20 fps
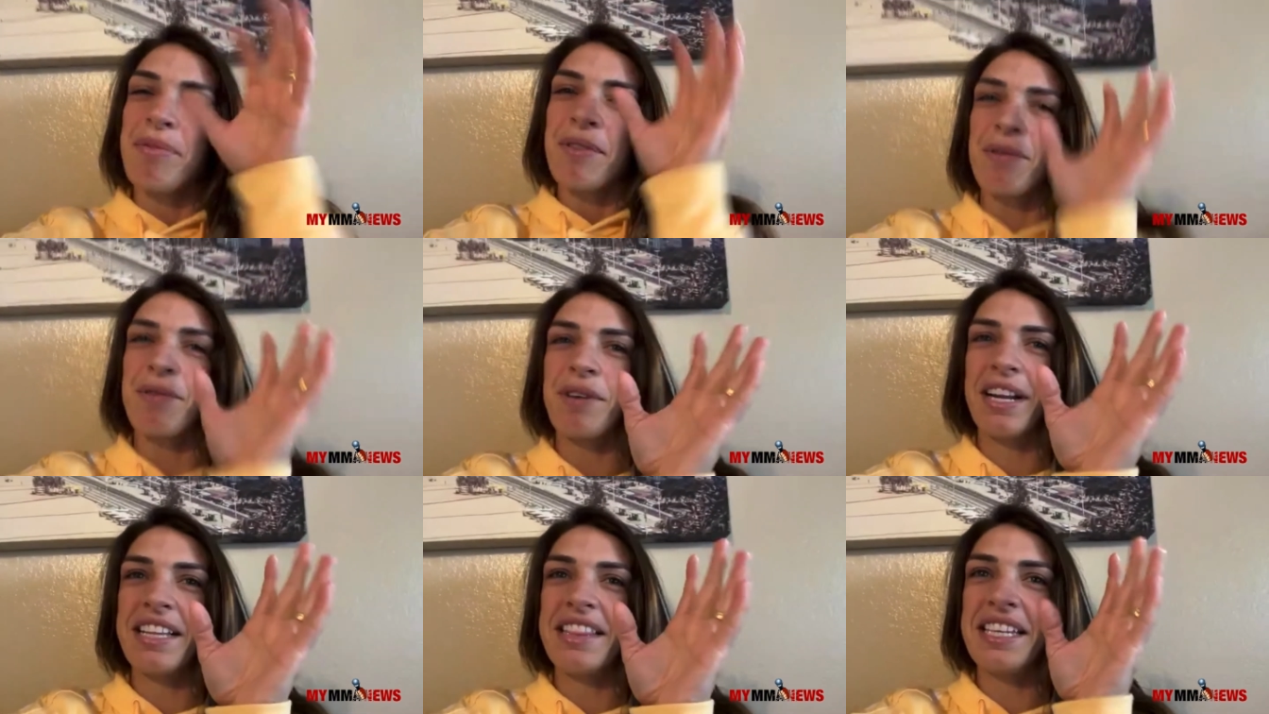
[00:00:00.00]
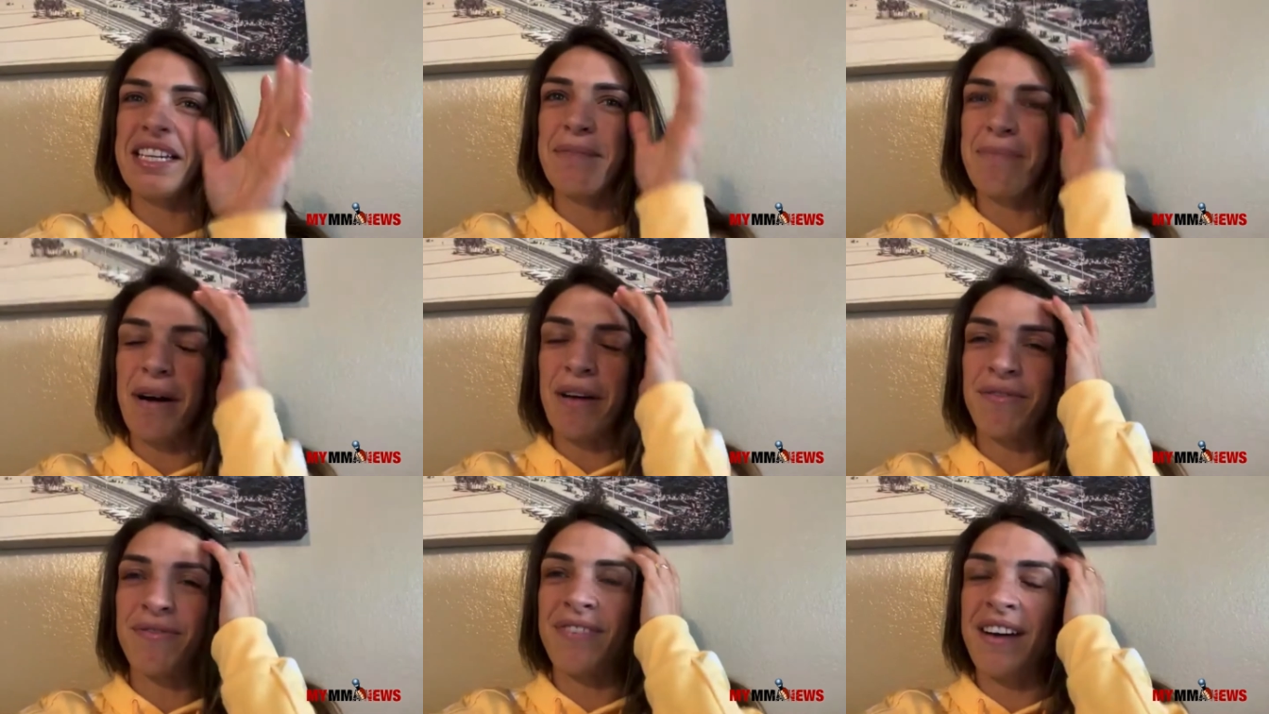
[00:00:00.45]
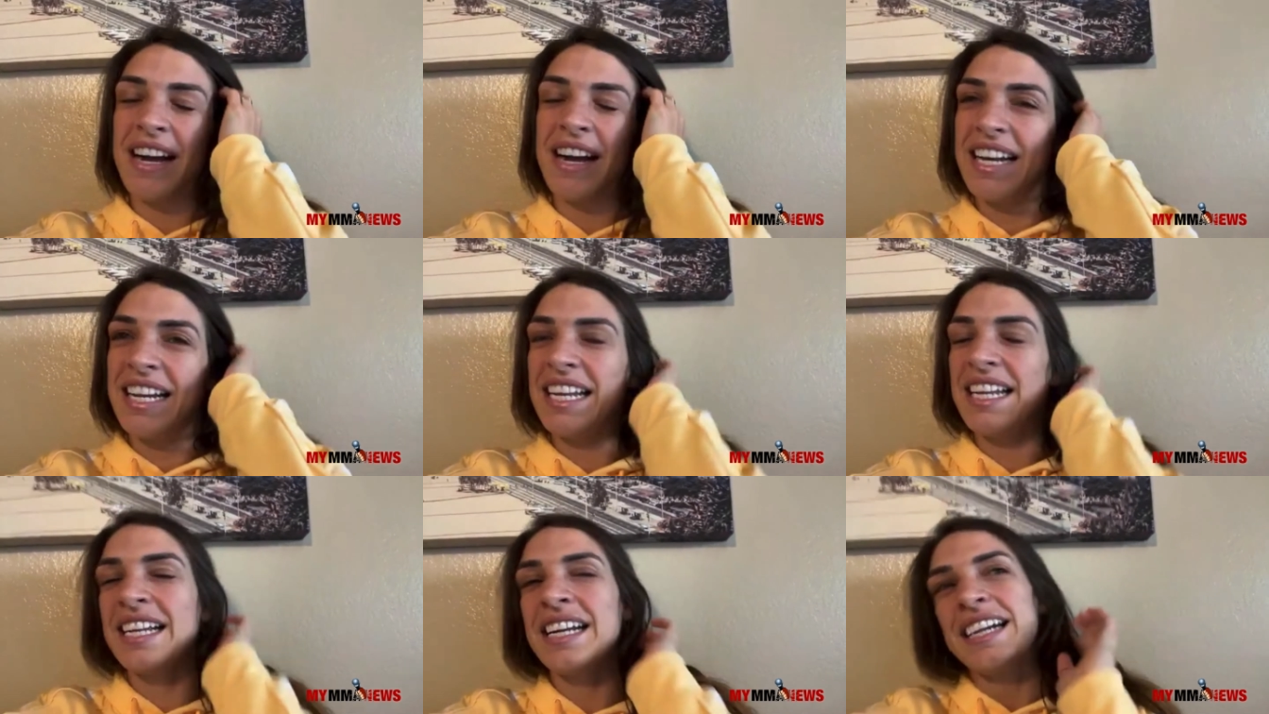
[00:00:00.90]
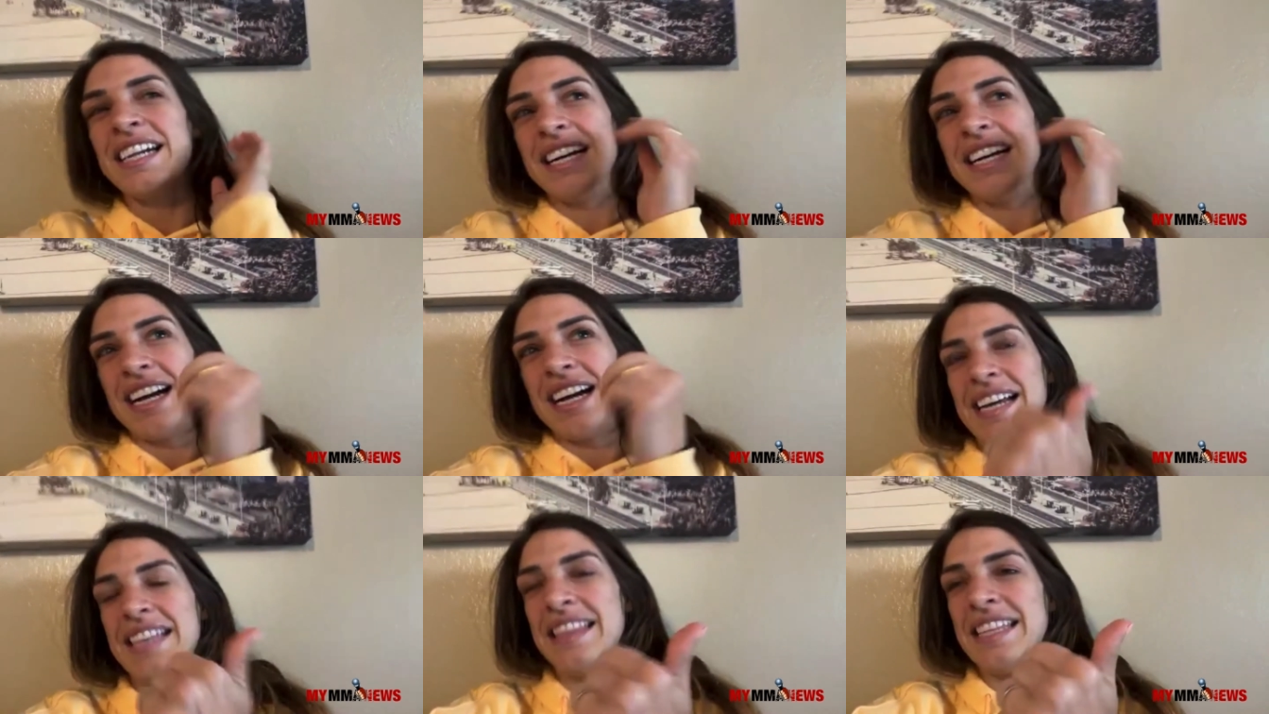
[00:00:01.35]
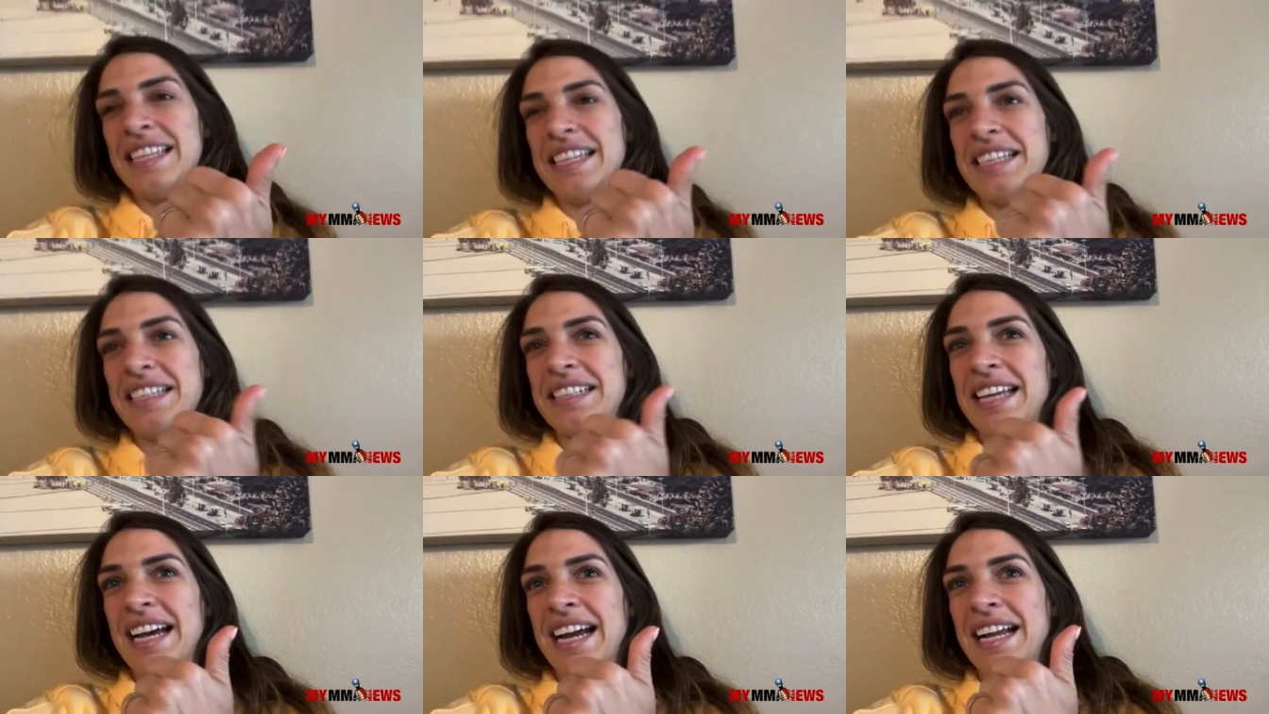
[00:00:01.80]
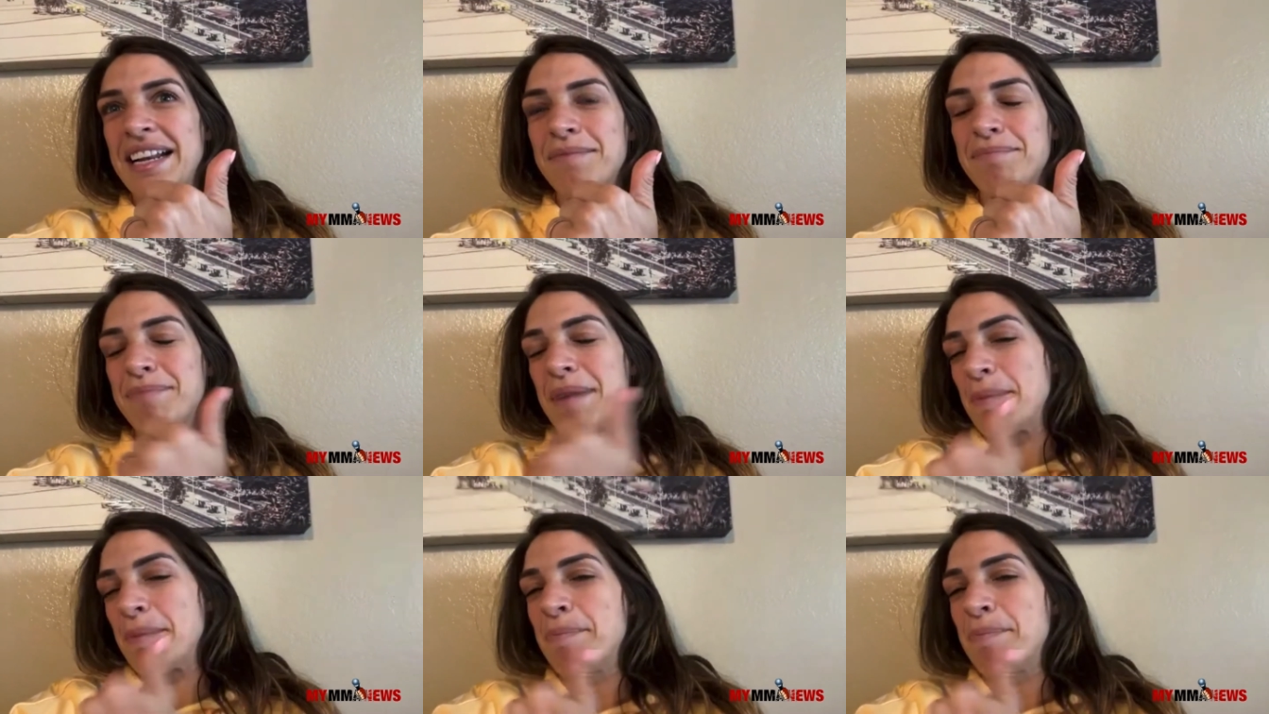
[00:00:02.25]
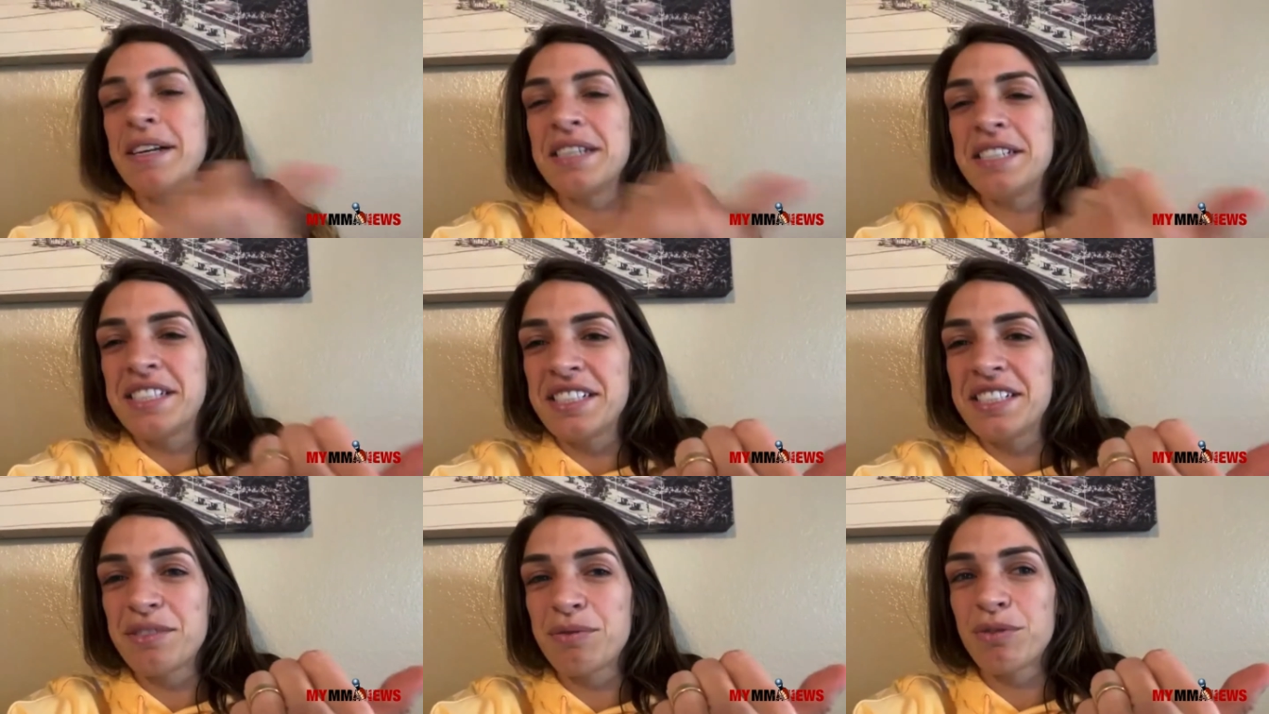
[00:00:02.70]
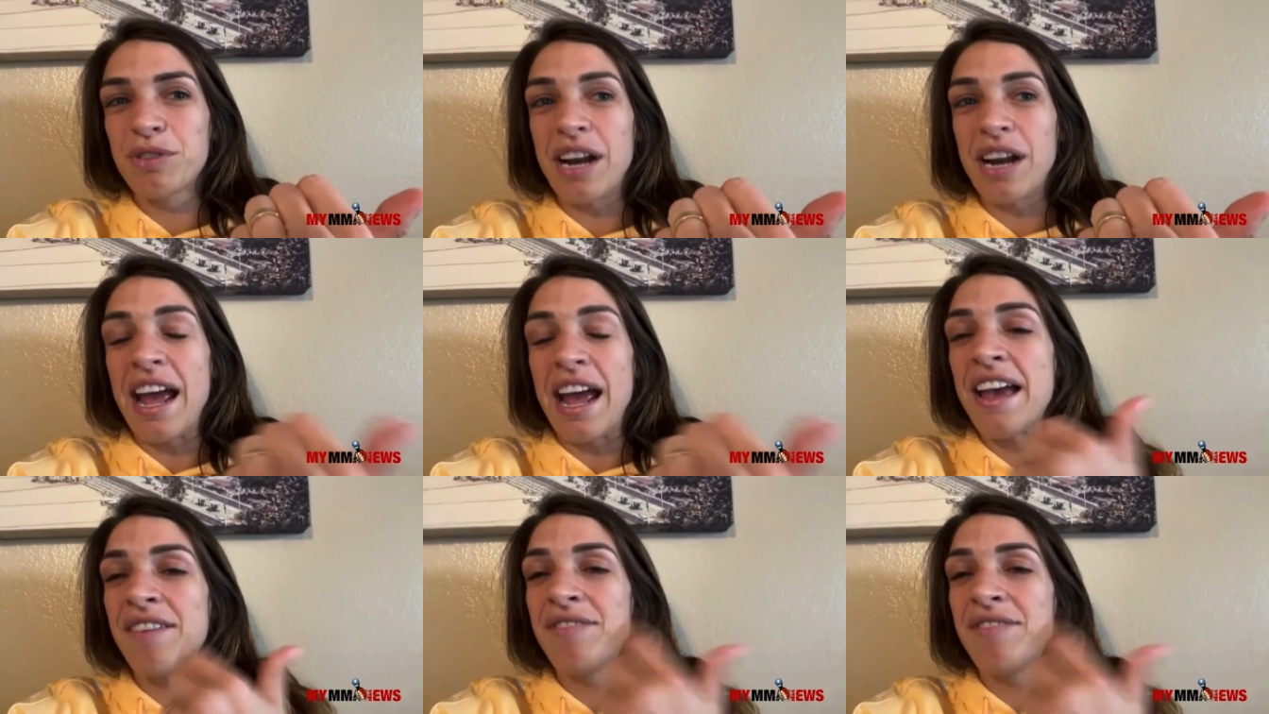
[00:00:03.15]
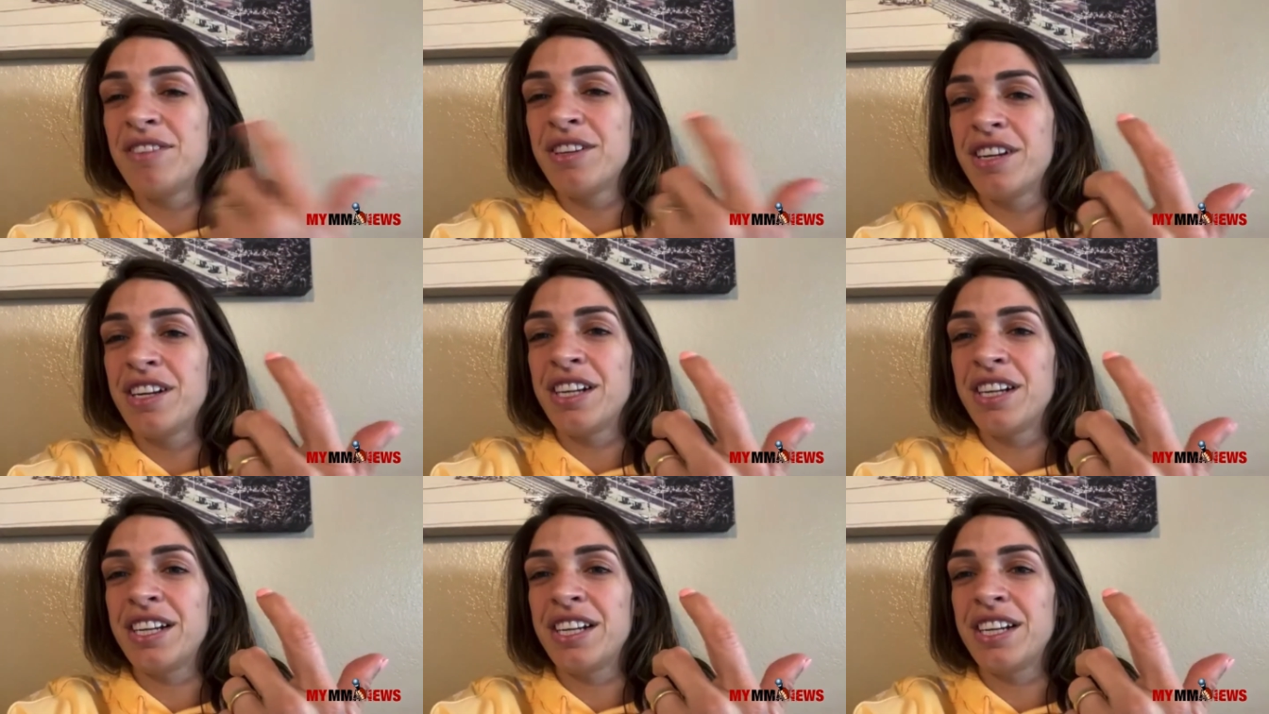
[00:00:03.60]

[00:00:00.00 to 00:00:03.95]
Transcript: when I think about fighting, I think that my punches were heavier.